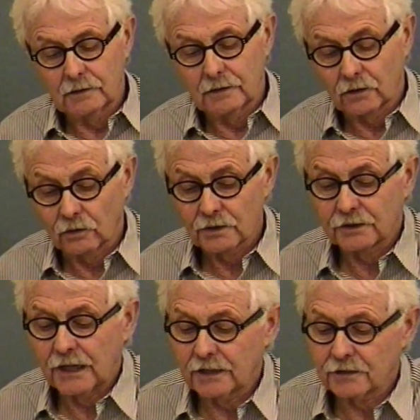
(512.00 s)
and of course
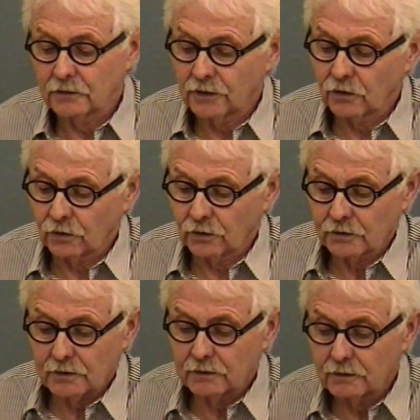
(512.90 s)
attached living
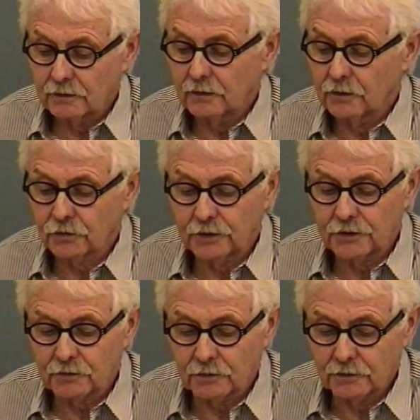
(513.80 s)
quarters. And the
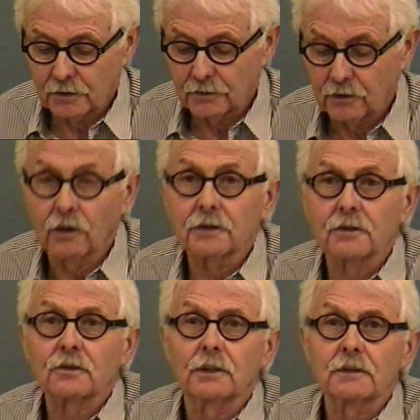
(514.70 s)
trees were some of the
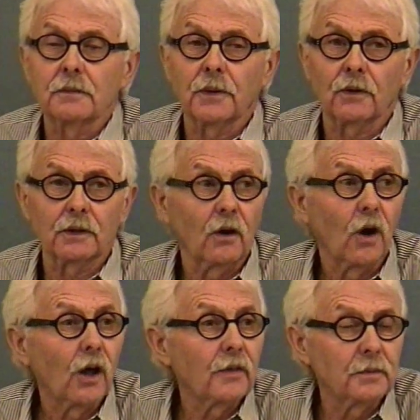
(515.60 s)
largest trees apparently
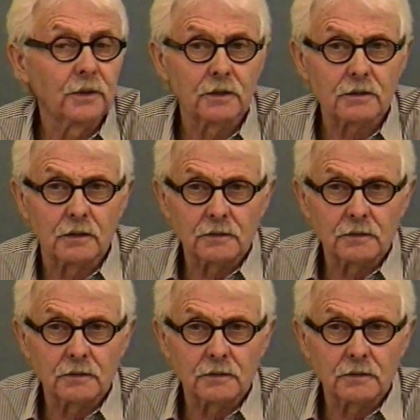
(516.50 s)
on the peninsula.